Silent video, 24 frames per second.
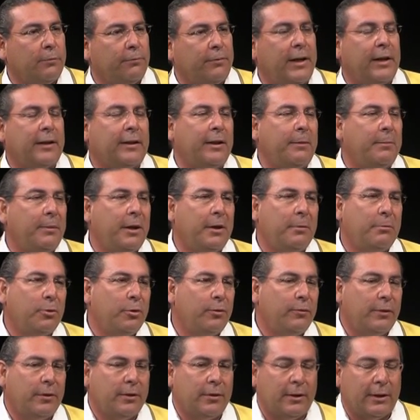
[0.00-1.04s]
In fact, they made a
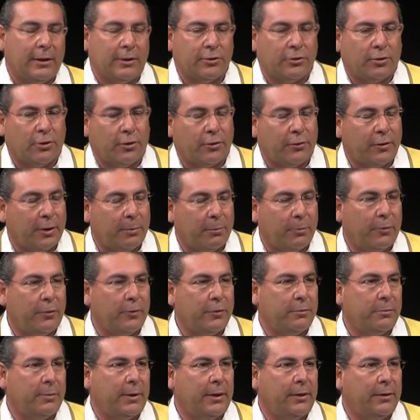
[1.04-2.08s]
movie, the last Star Trek movie
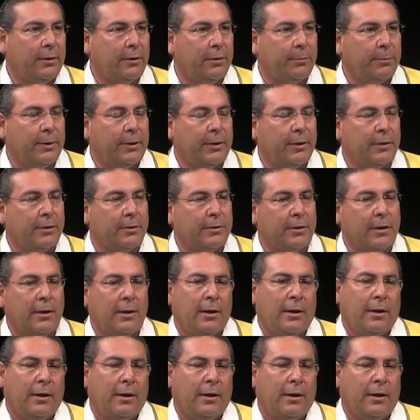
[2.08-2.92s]
was made there because